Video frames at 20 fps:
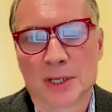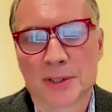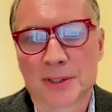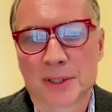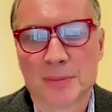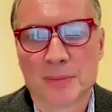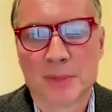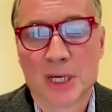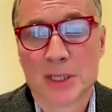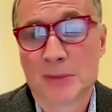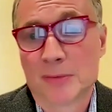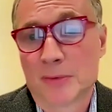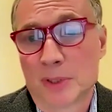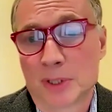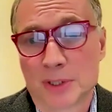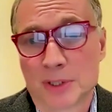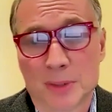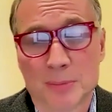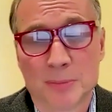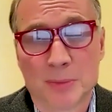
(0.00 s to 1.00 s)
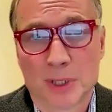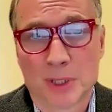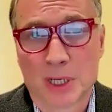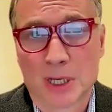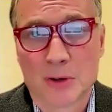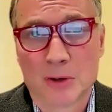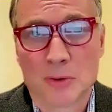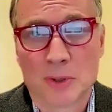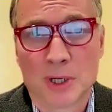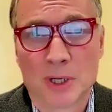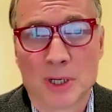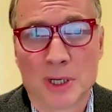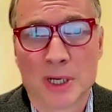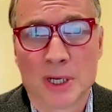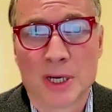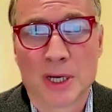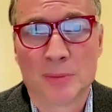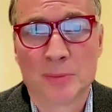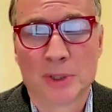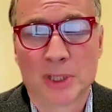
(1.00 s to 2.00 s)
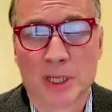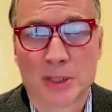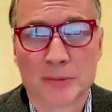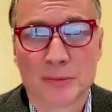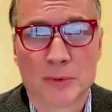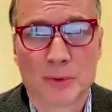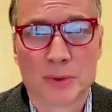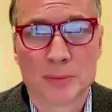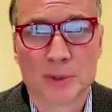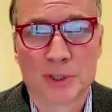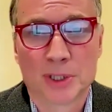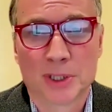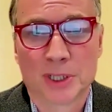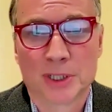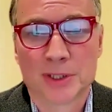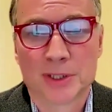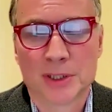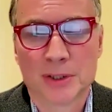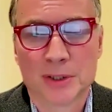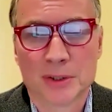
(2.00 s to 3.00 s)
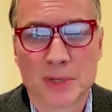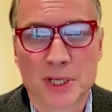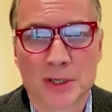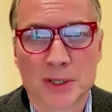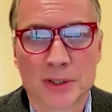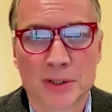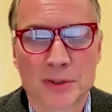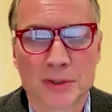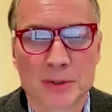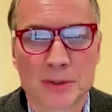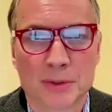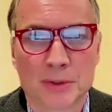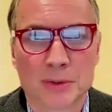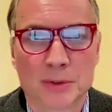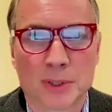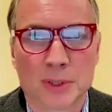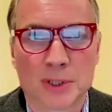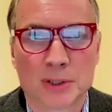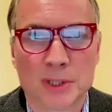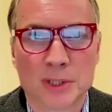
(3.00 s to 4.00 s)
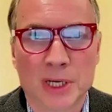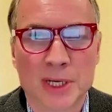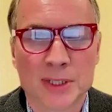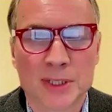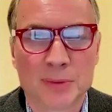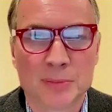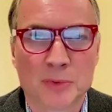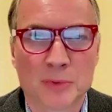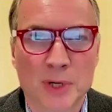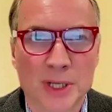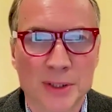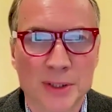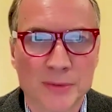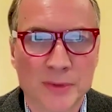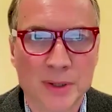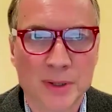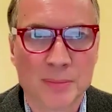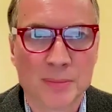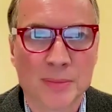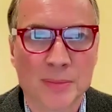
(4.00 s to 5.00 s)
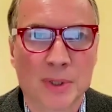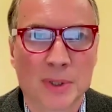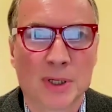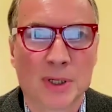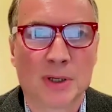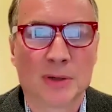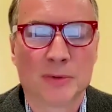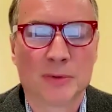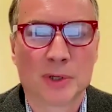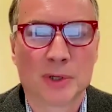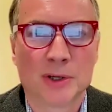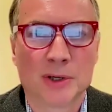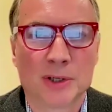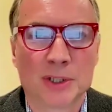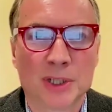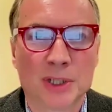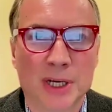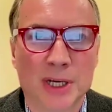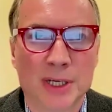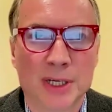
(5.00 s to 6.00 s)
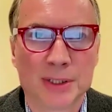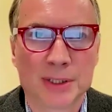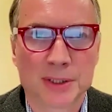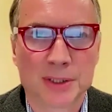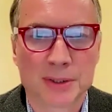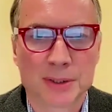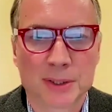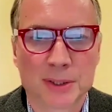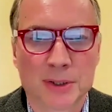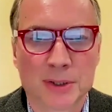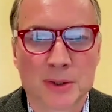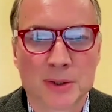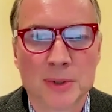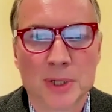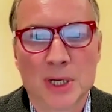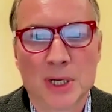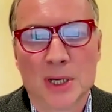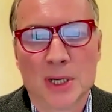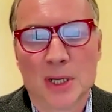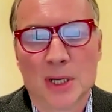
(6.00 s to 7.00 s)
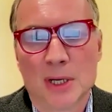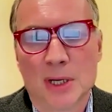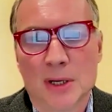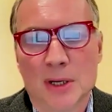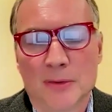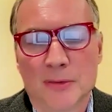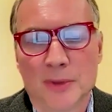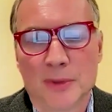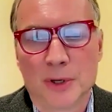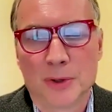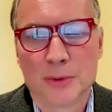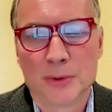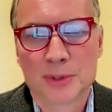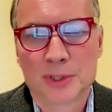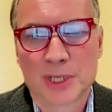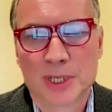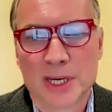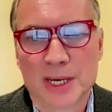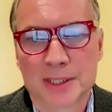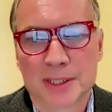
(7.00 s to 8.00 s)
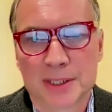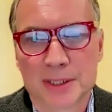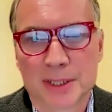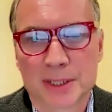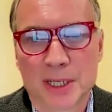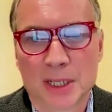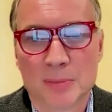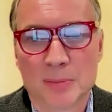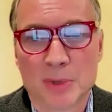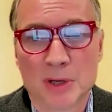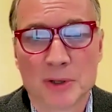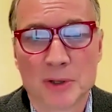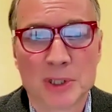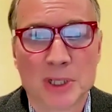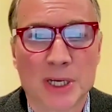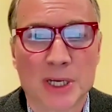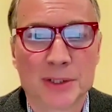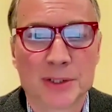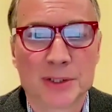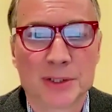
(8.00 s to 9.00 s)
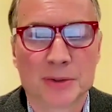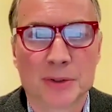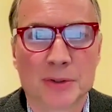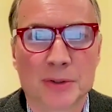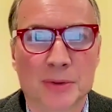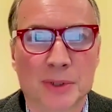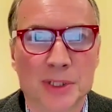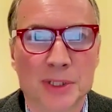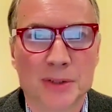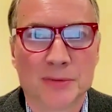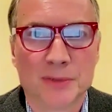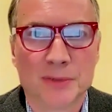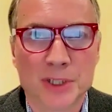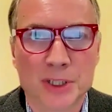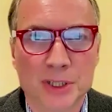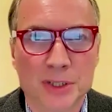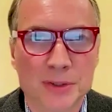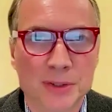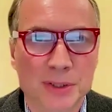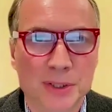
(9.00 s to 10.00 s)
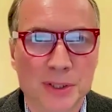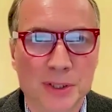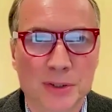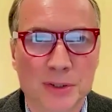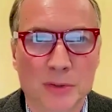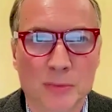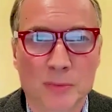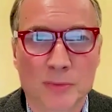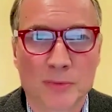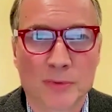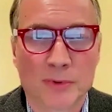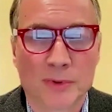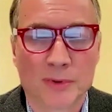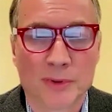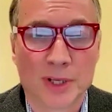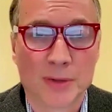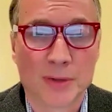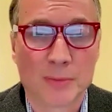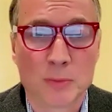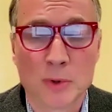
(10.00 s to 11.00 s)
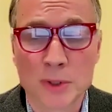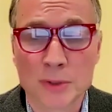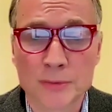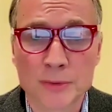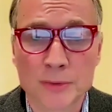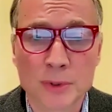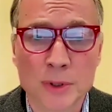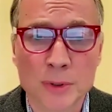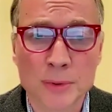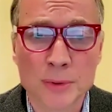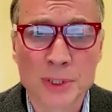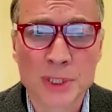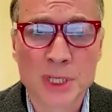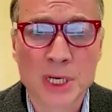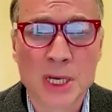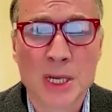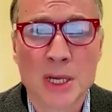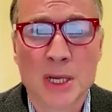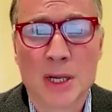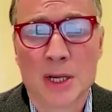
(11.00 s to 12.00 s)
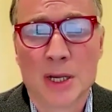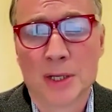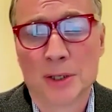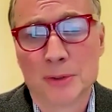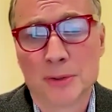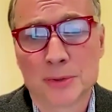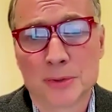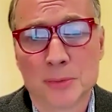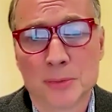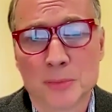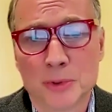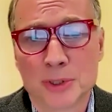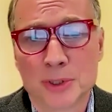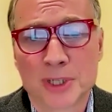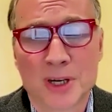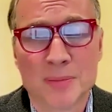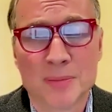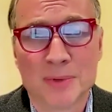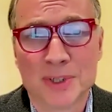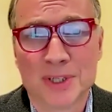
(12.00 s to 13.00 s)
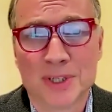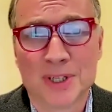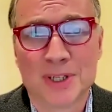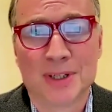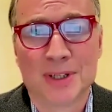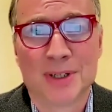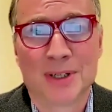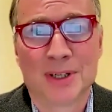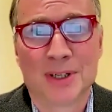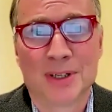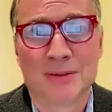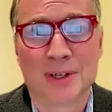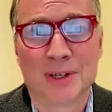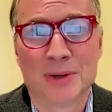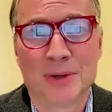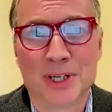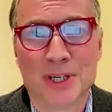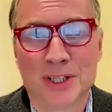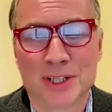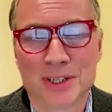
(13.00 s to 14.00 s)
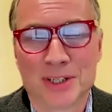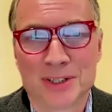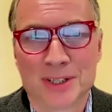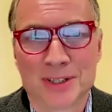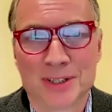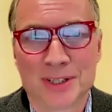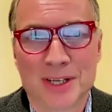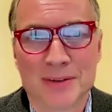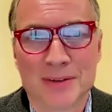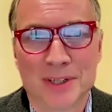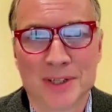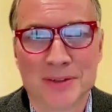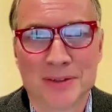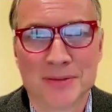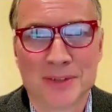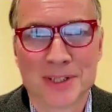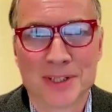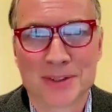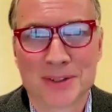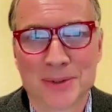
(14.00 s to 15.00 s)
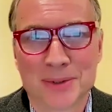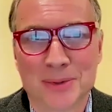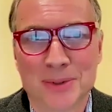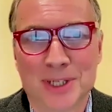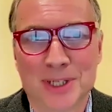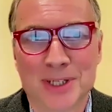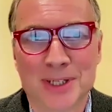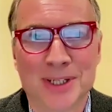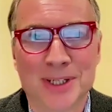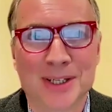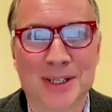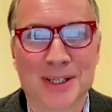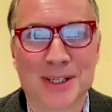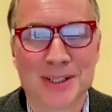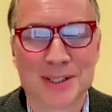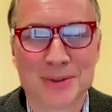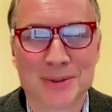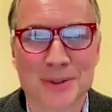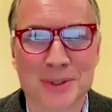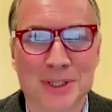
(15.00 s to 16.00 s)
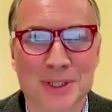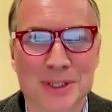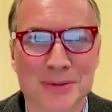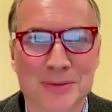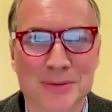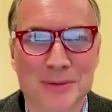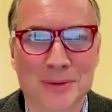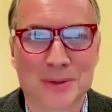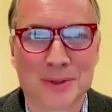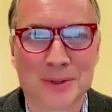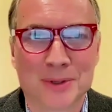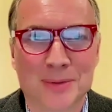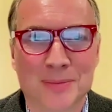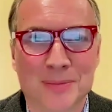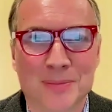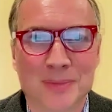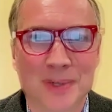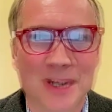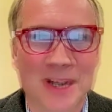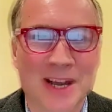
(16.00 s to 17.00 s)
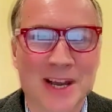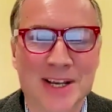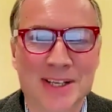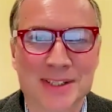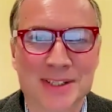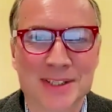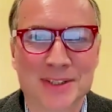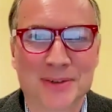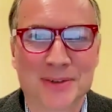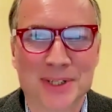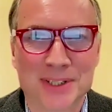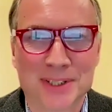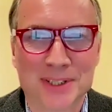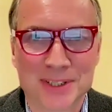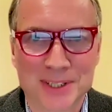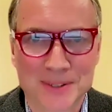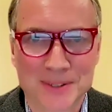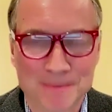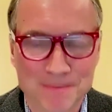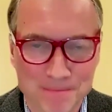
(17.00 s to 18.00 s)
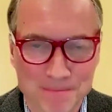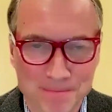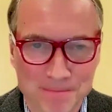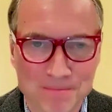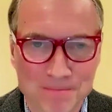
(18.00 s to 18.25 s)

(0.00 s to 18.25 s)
customize, for example, our AI platforms and accelerators to our clients, brand them for our clients. And so those assets help our clients to increase efficiencies of their workflows and also boost company valuations, as every investor today is looking for AI centricity.